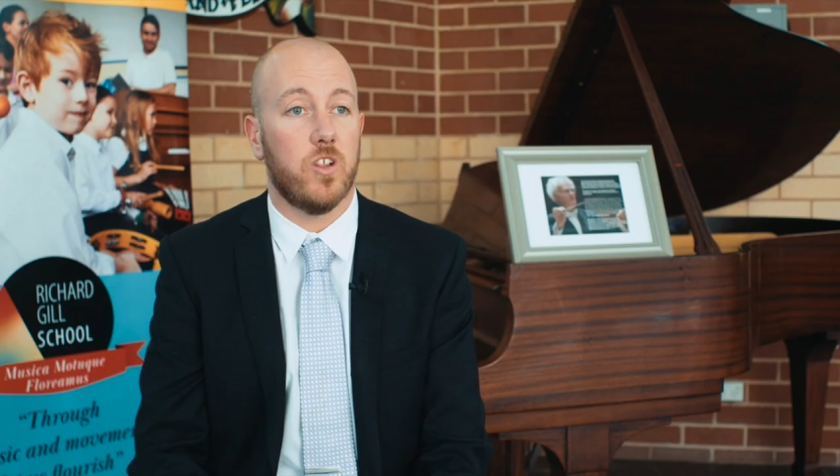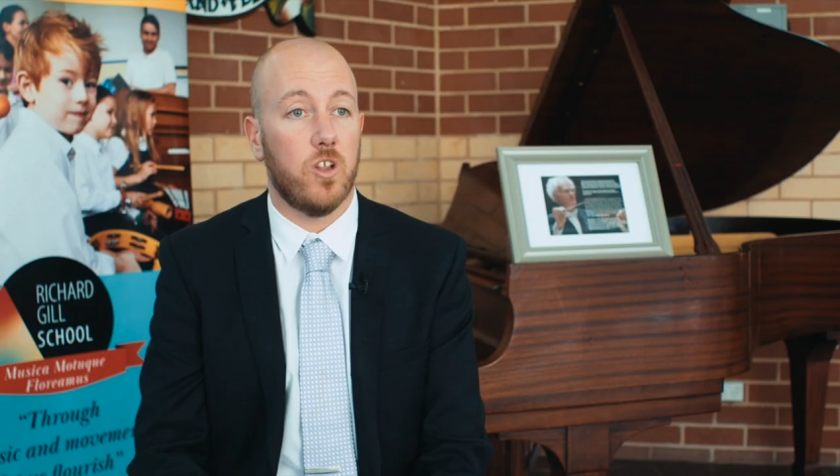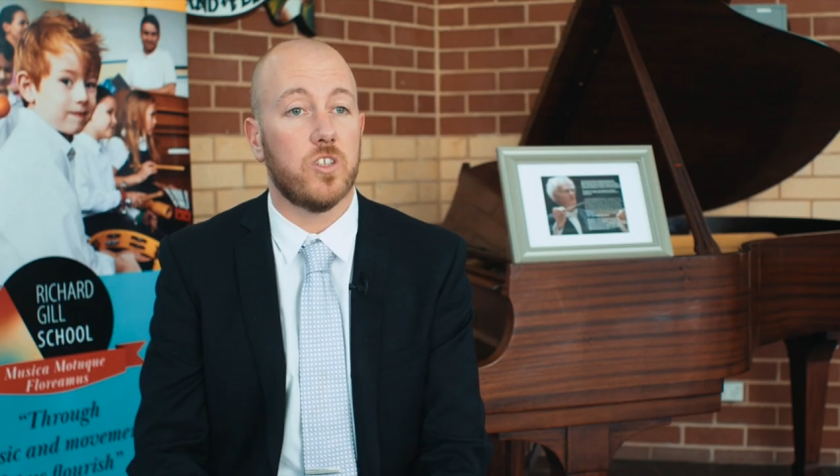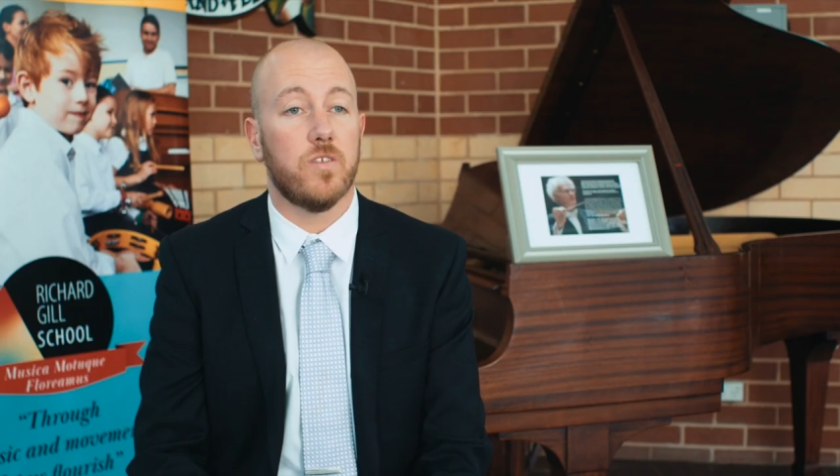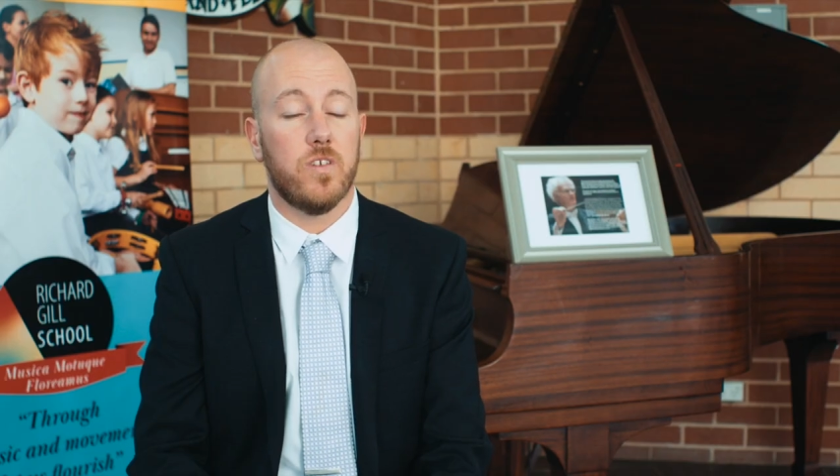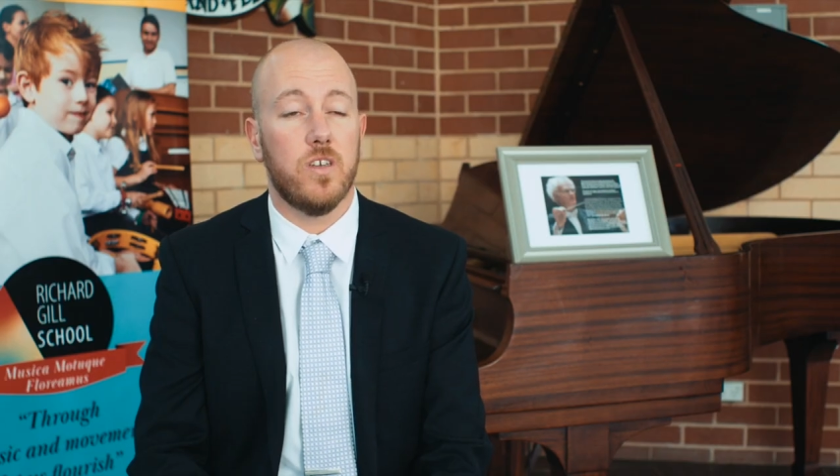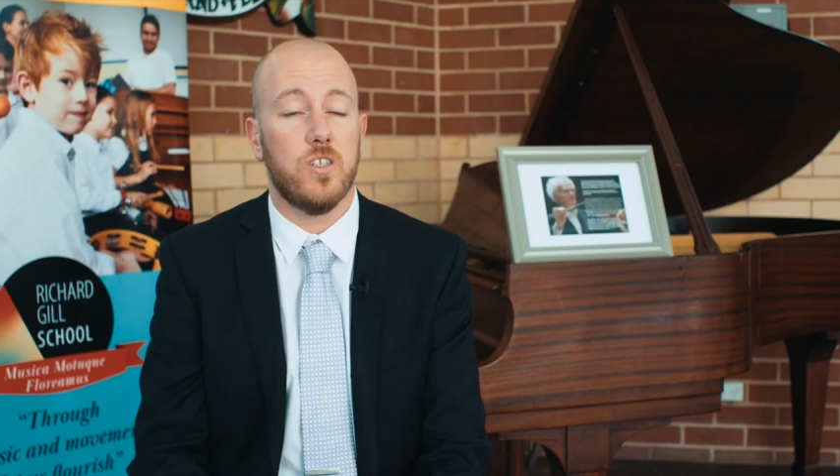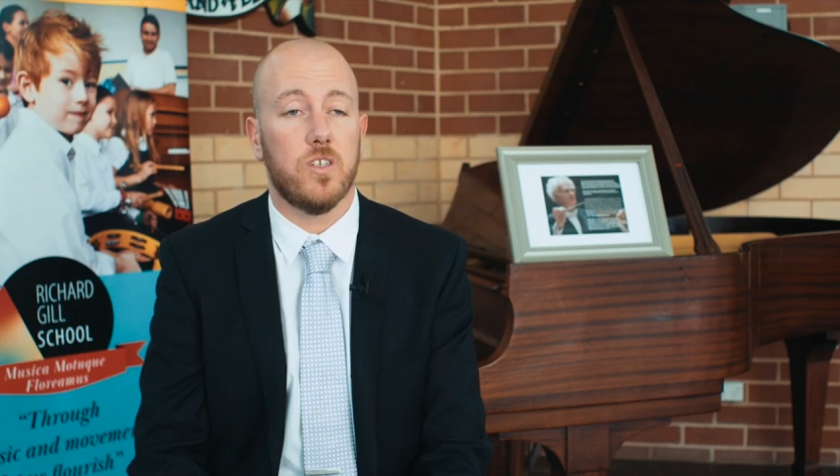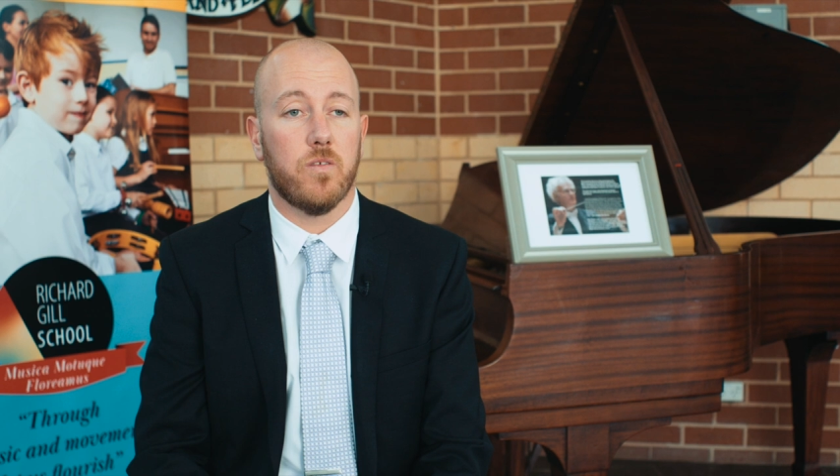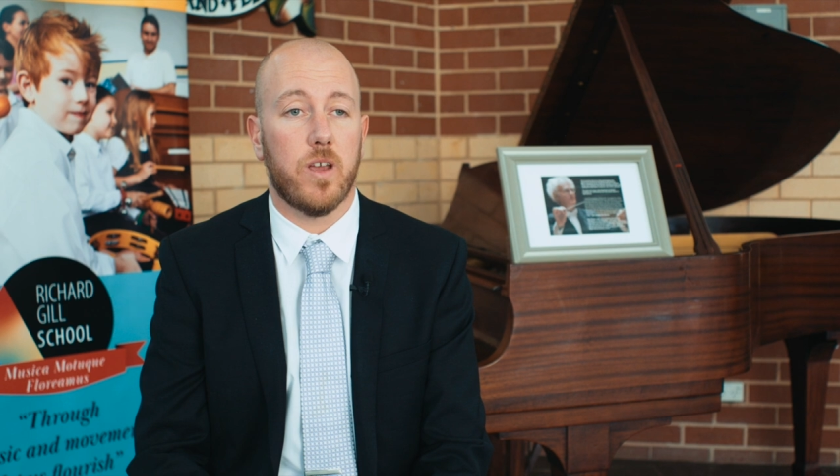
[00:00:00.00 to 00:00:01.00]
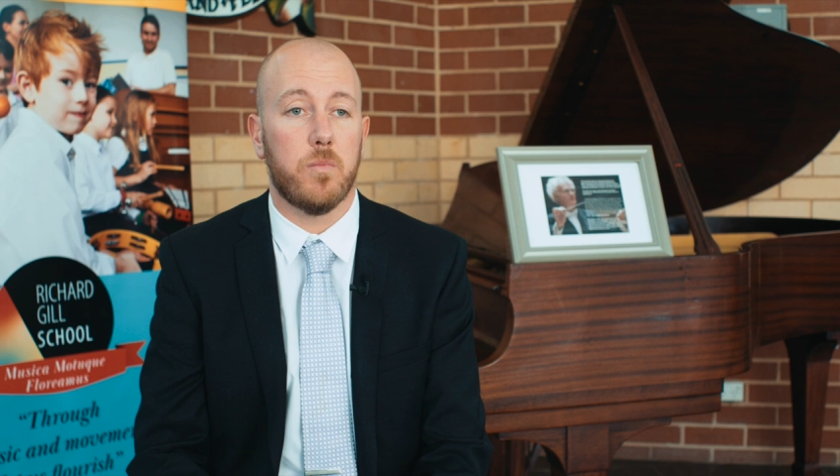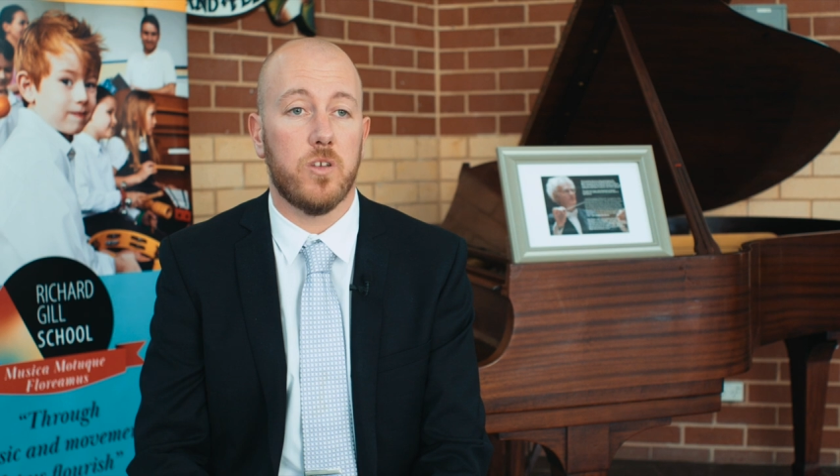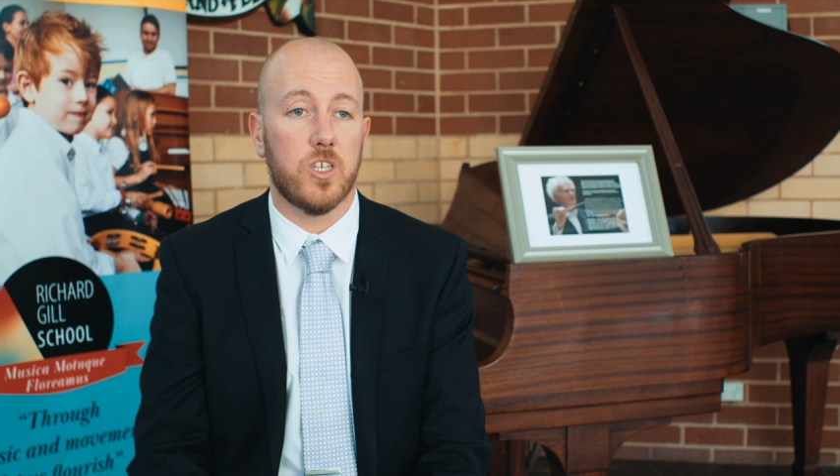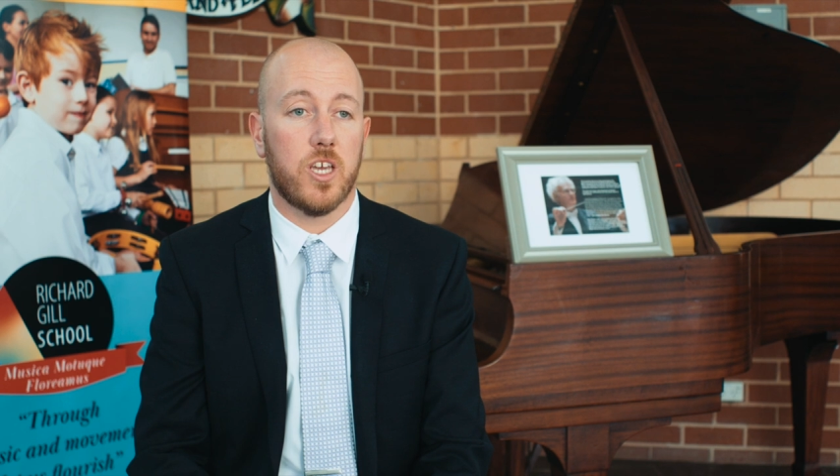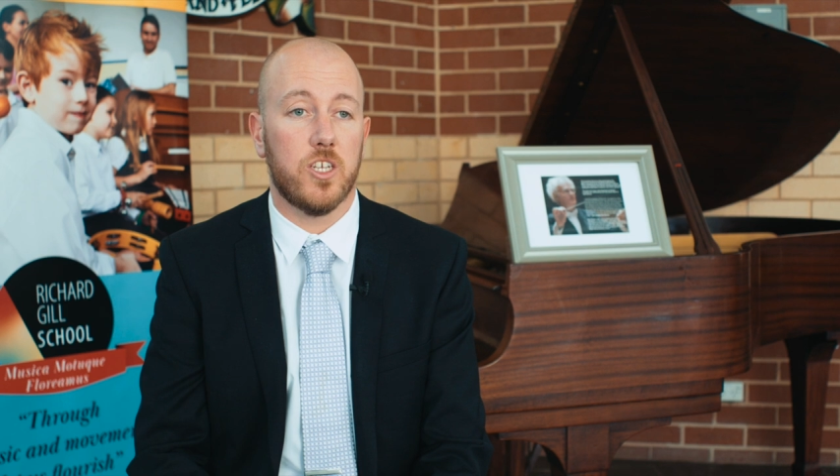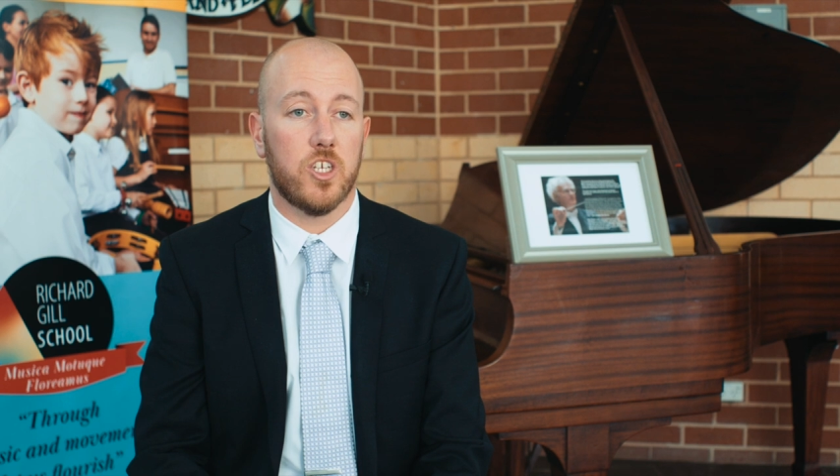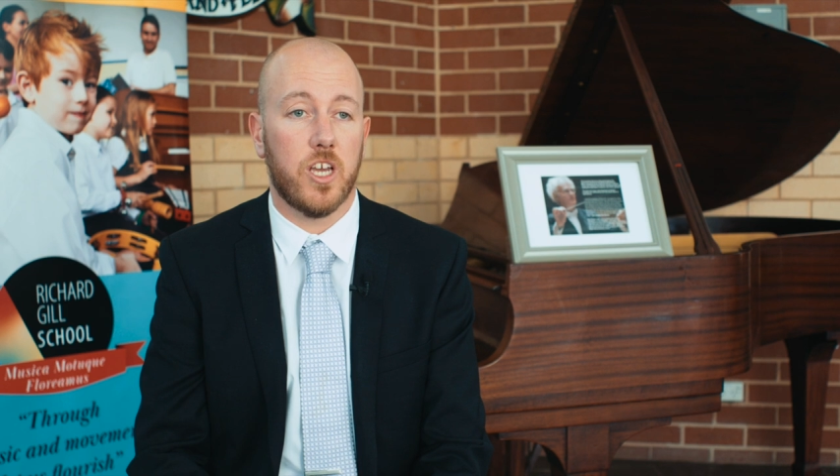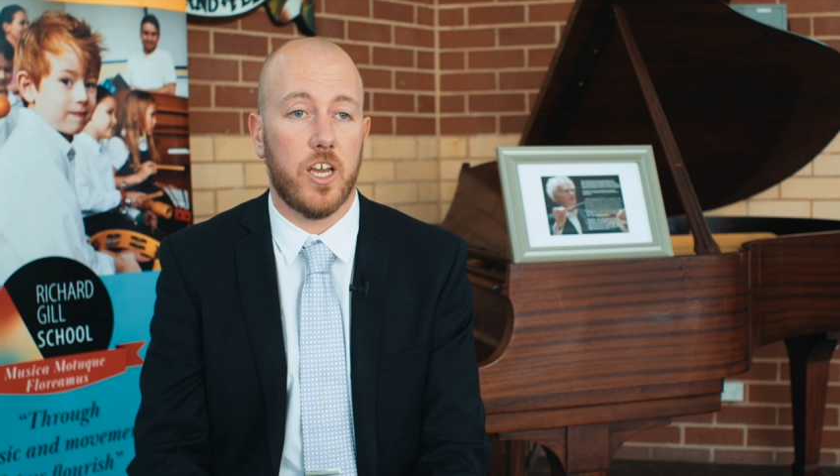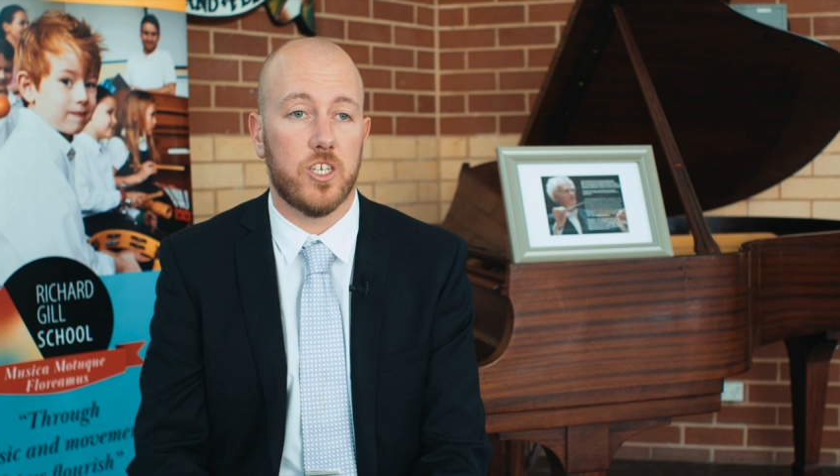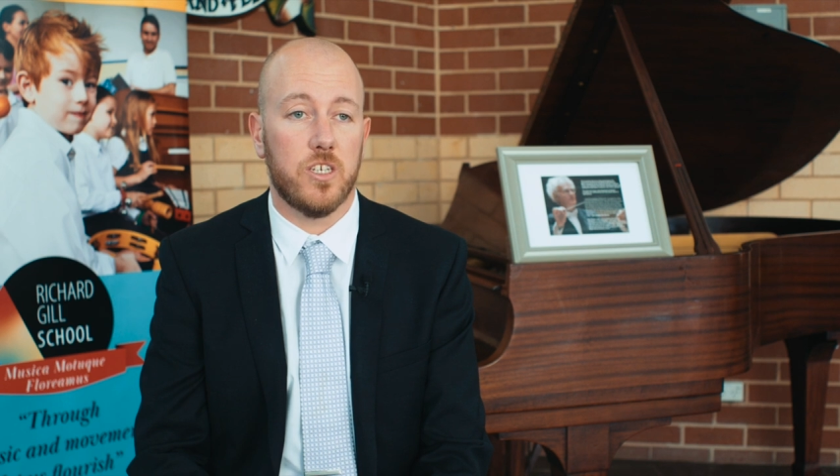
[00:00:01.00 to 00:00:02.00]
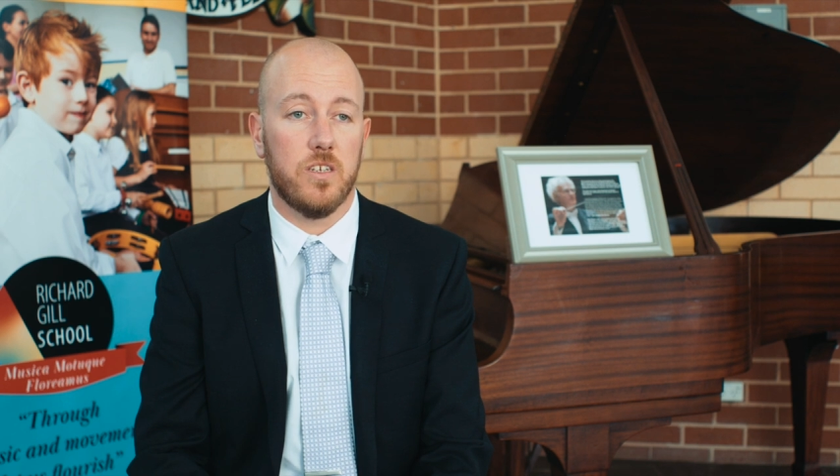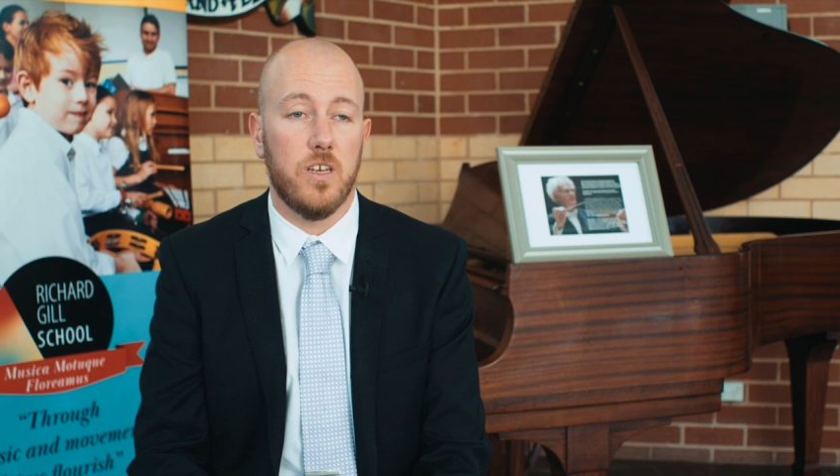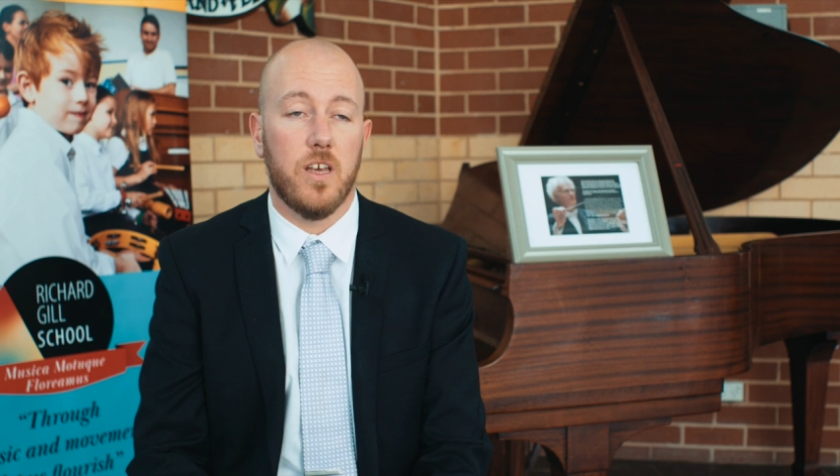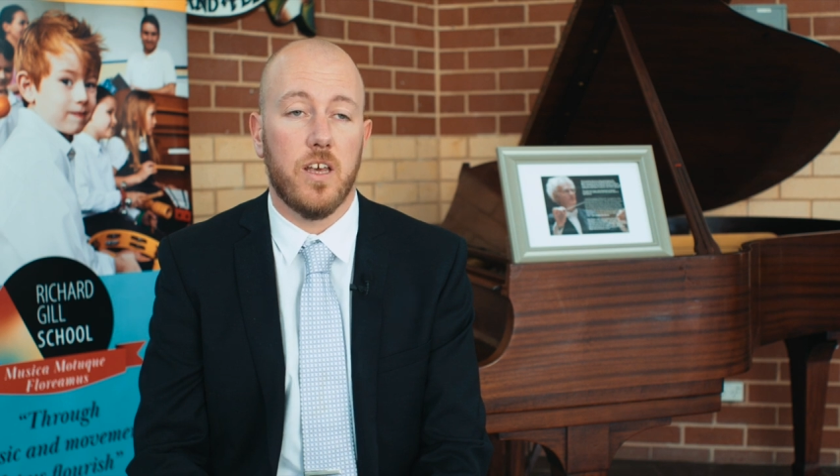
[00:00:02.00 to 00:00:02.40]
philosophies around music education.